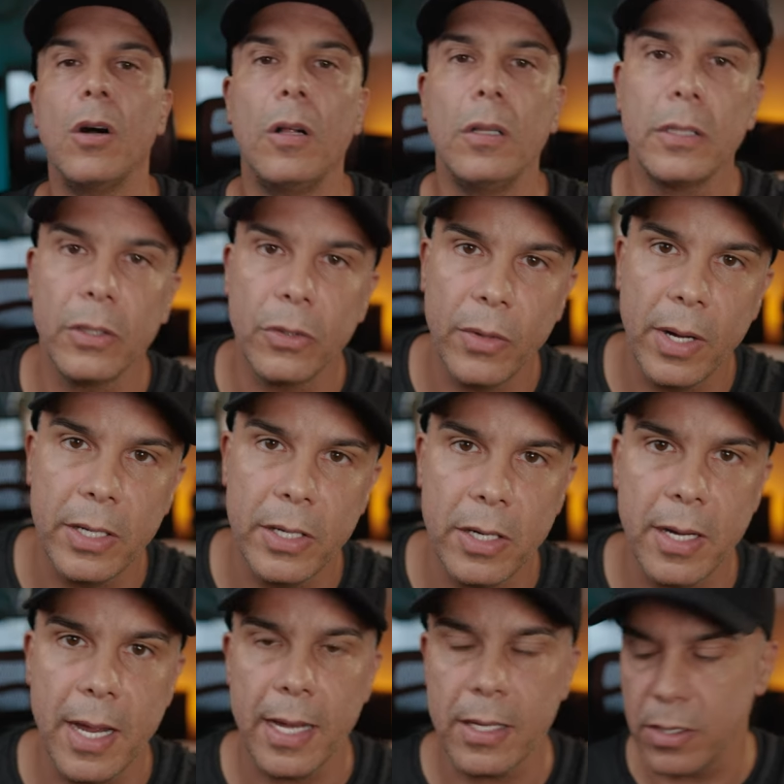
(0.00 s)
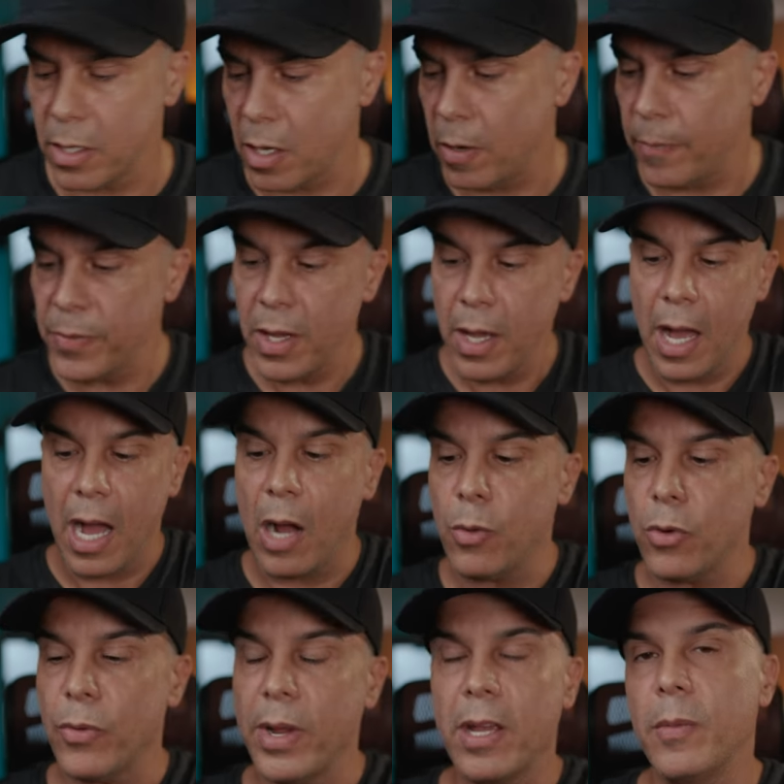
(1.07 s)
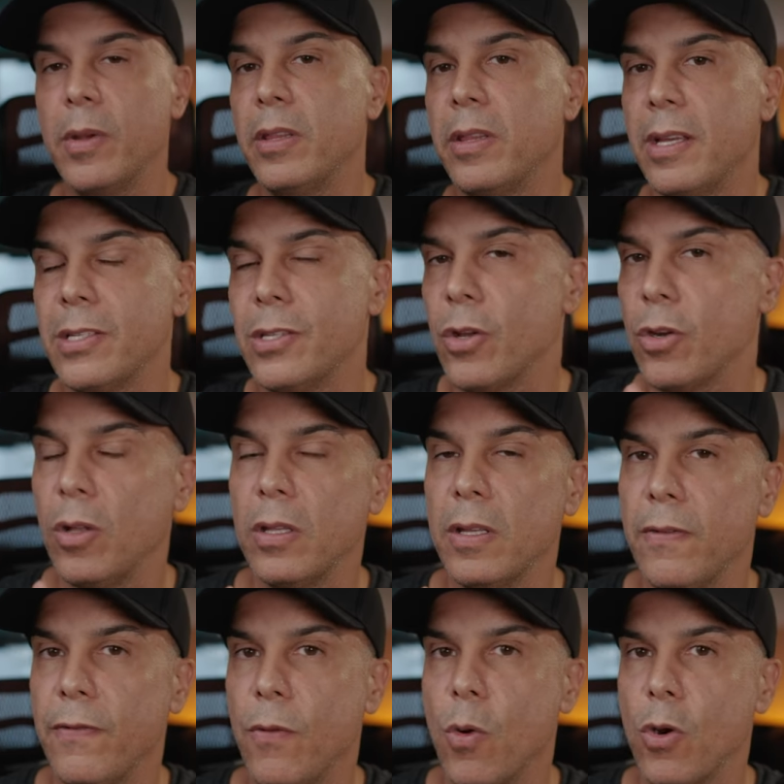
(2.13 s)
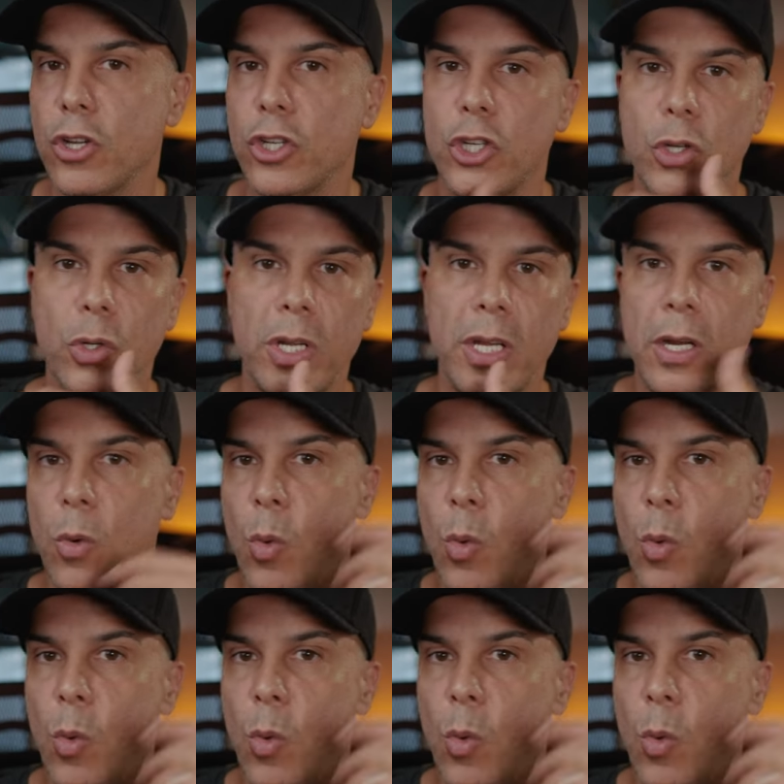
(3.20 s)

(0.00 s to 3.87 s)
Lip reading: all around your neck. So I would recommend this not only for shooting